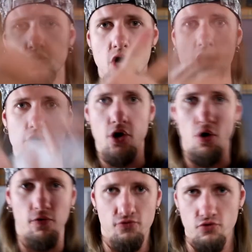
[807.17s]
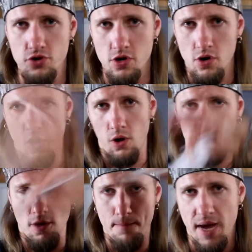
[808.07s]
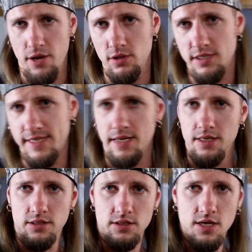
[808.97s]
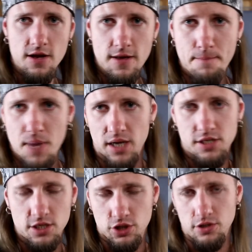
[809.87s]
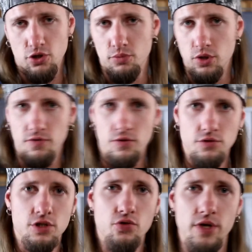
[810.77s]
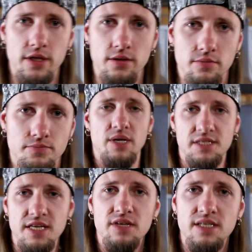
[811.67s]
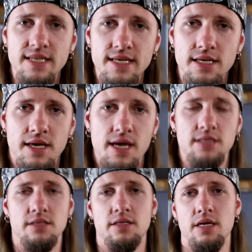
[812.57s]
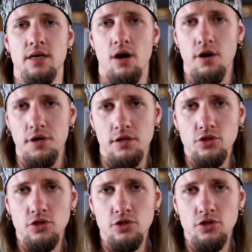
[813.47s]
to go through all your manual settings by touching your beautiful screen. But 70D has the audio